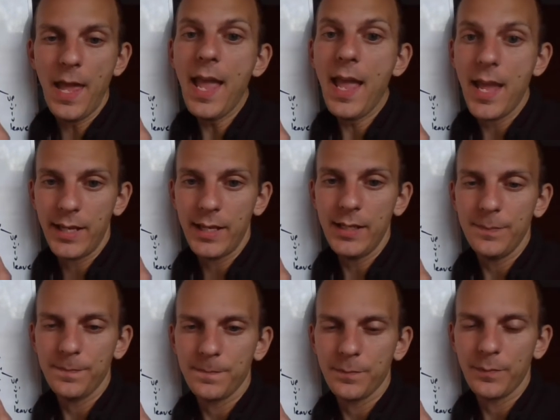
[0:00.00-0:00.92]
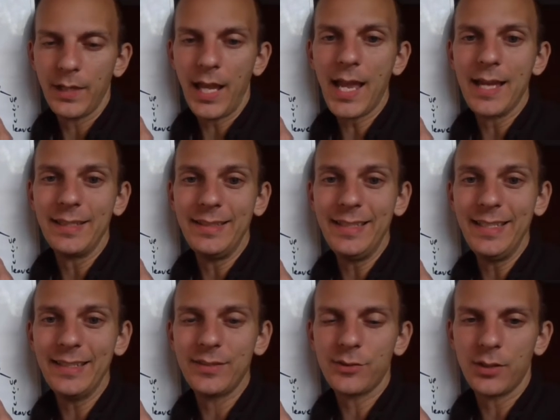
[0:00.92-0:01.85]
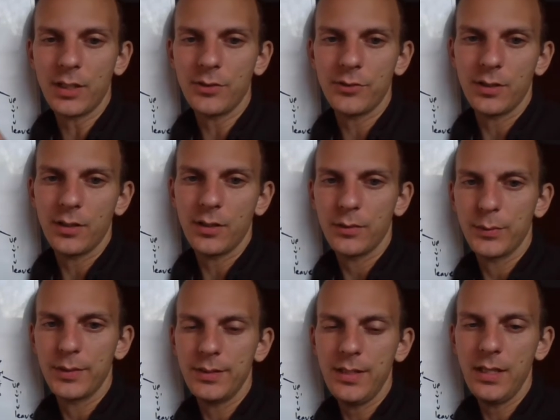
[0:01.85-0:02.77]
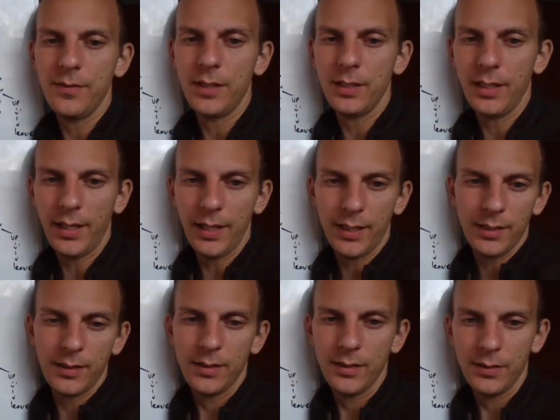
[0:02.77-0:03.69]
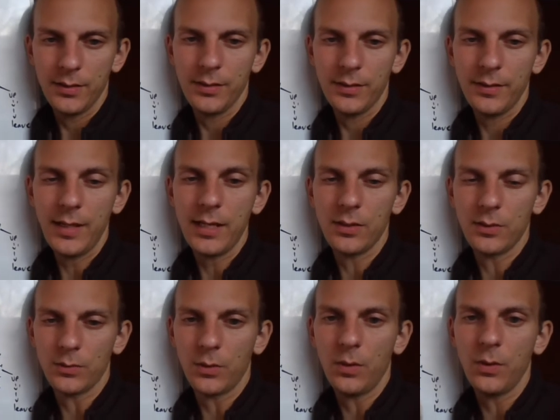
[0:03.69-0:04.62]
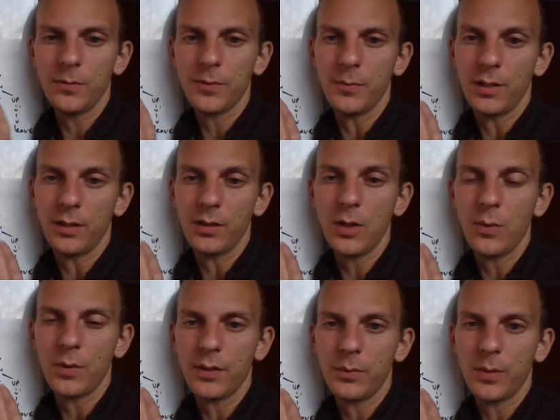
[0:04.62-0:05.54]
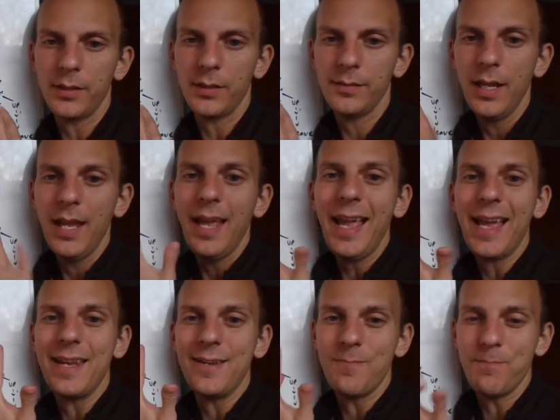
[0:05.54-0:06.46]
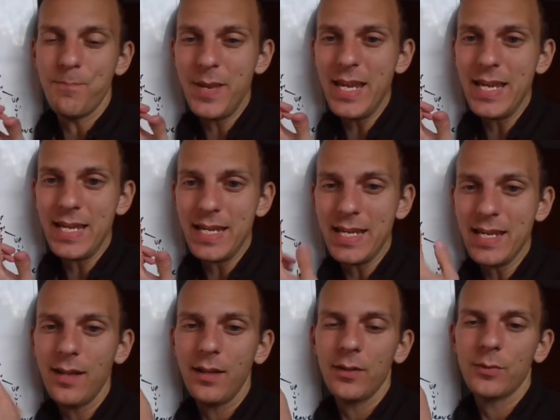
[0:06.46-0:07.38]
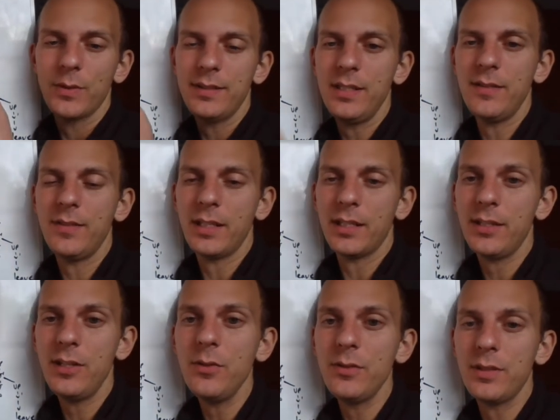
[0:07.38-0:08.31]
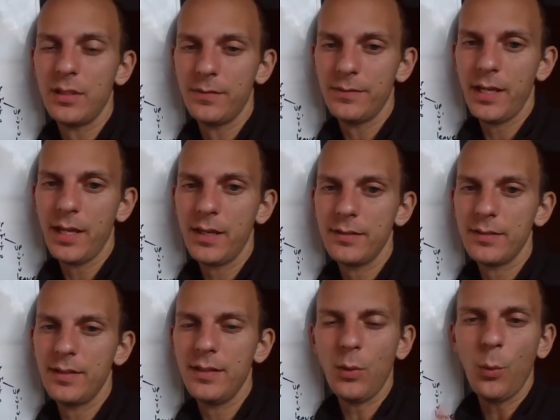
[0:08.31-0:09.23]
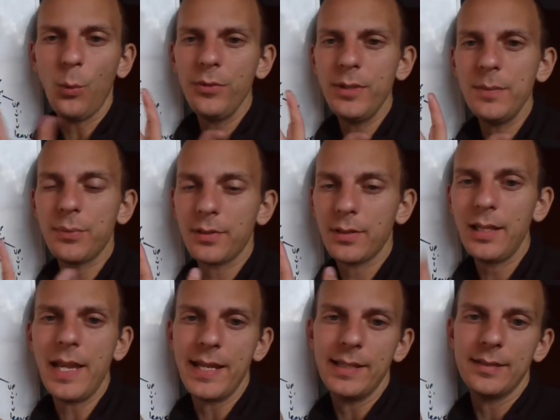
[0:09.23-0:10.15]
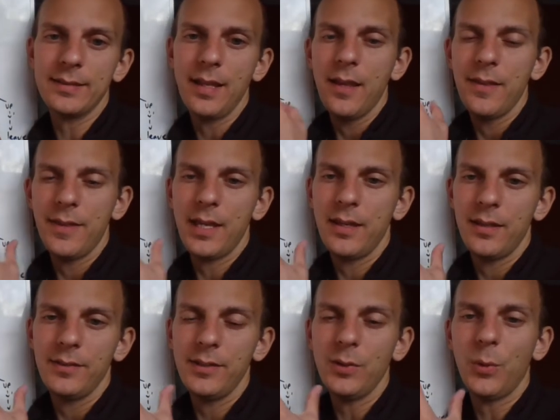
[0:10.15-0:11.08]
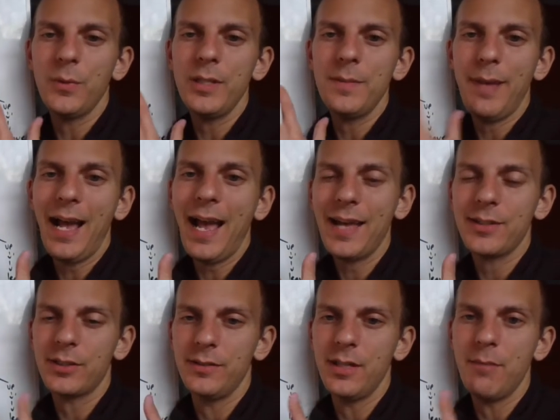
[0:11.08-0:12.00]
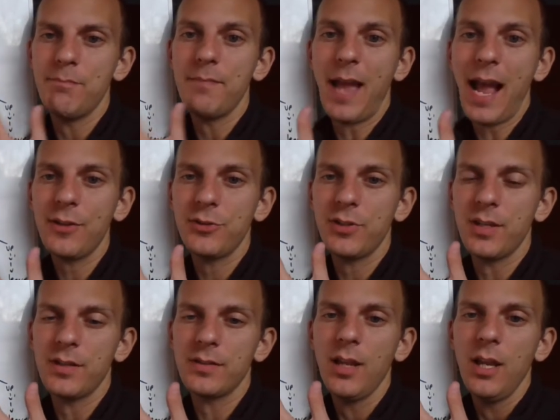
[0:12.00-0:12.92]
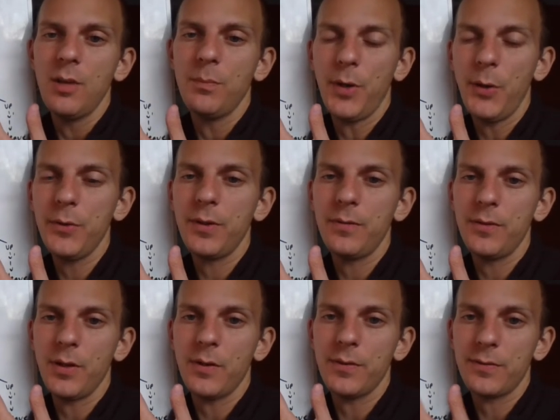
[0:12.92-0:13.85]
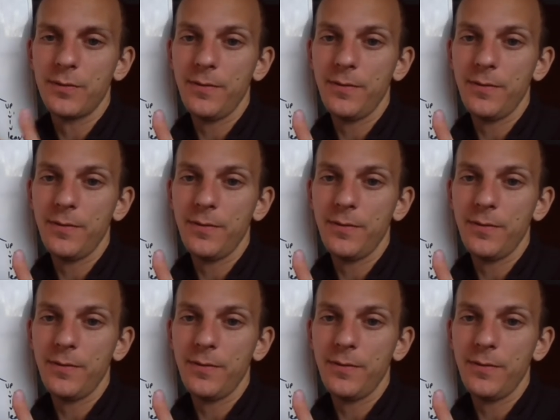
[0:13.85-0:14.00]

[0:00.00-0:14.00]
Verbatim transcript: A, at D structure receiving a theta role from the lower one, and B receiving accusative case. And the only place that, the only pattern that matches both of those